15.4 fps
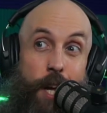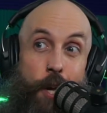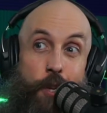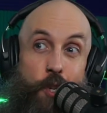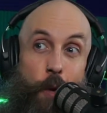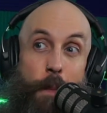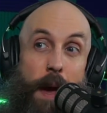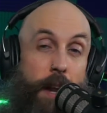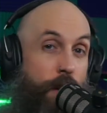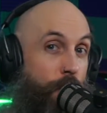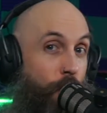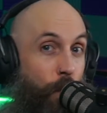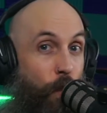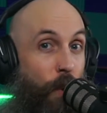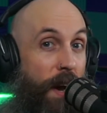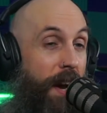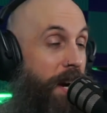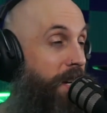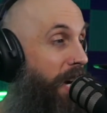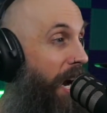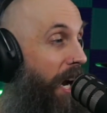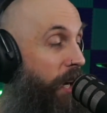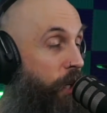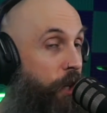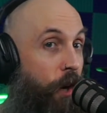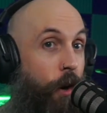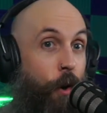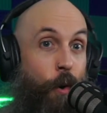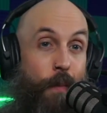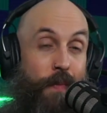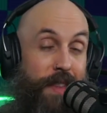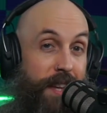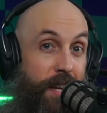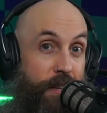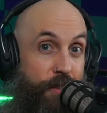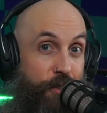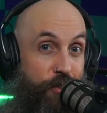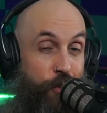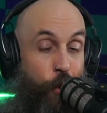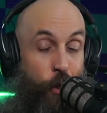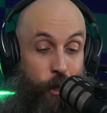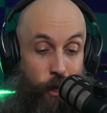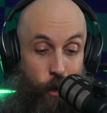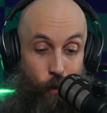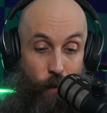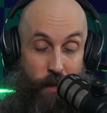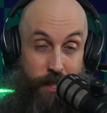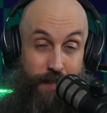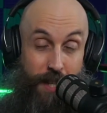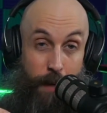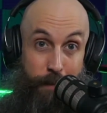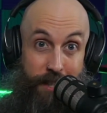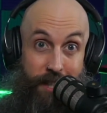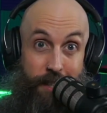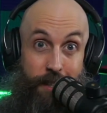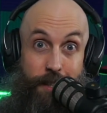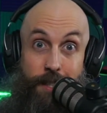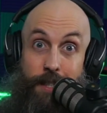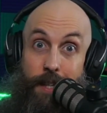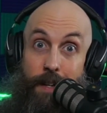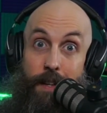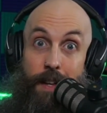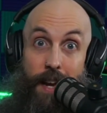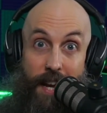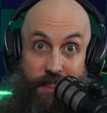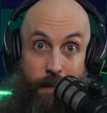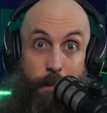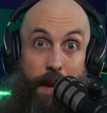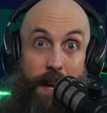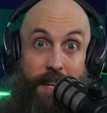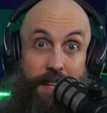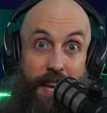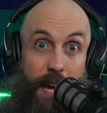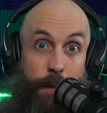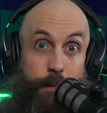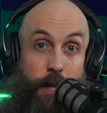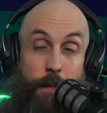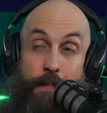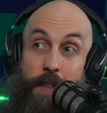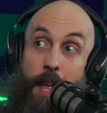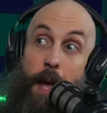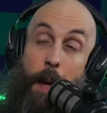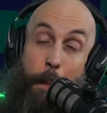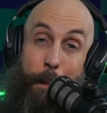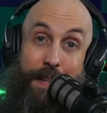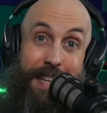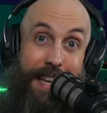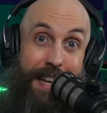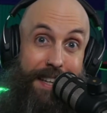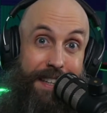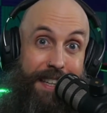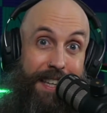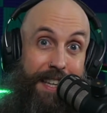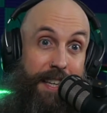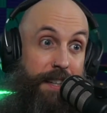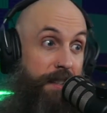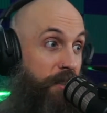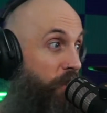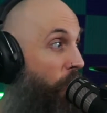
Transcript: no matter where I go in the studio, whether I'm here at the main camera, playing keys,